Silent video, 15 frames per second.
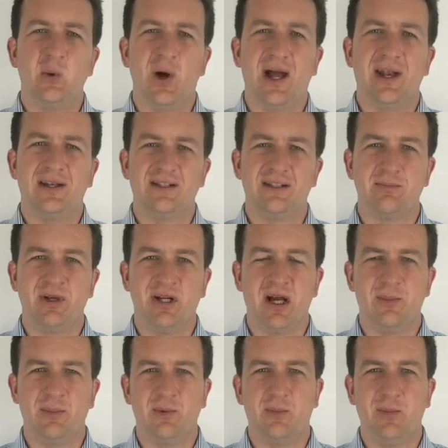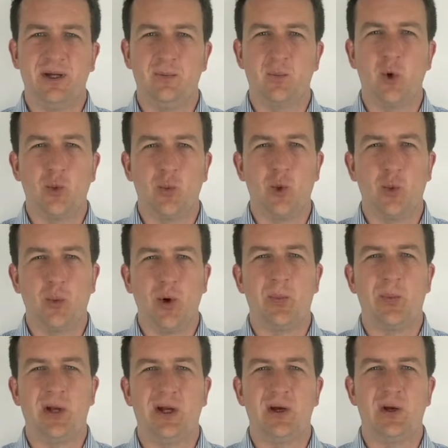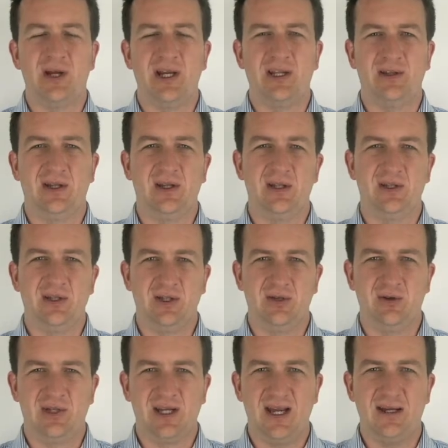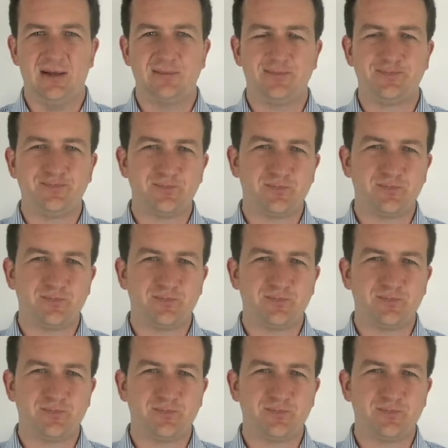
and it's becoming more and more popular in the UK.